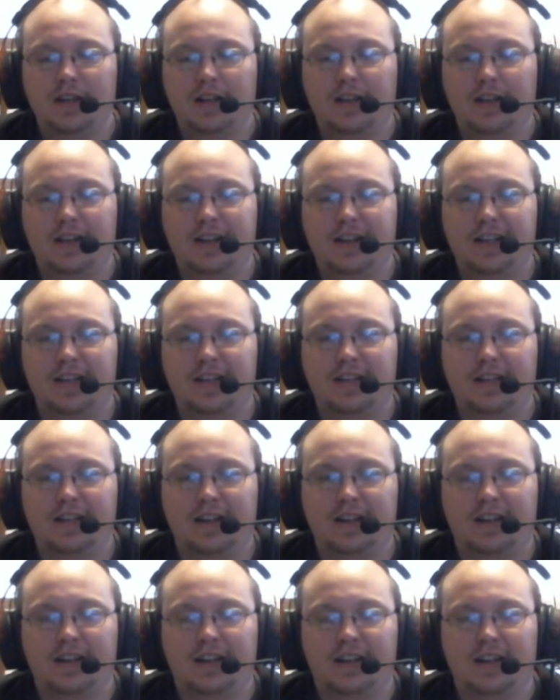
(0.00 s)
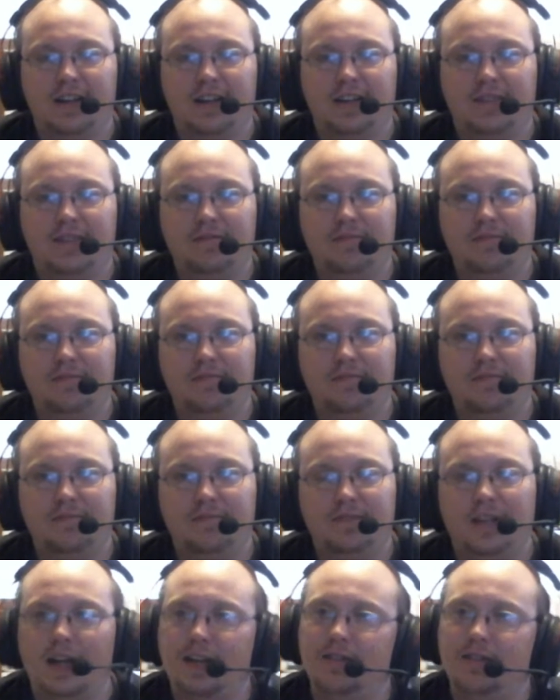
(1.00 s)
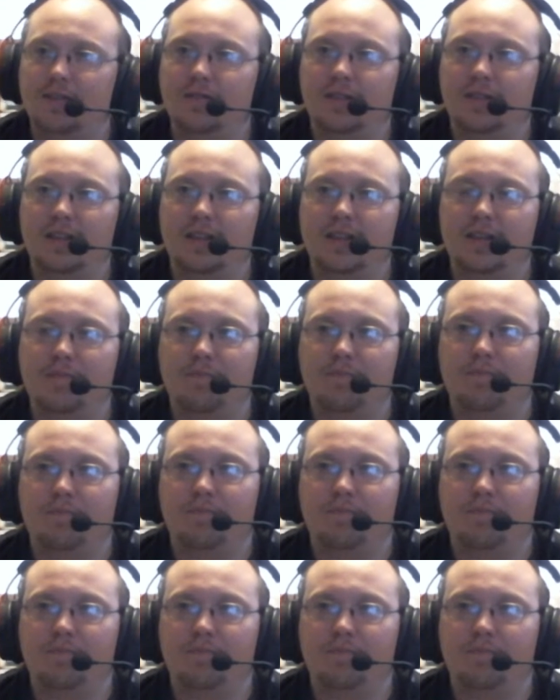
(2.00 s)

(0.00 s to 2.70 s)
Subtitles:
Like I don't think I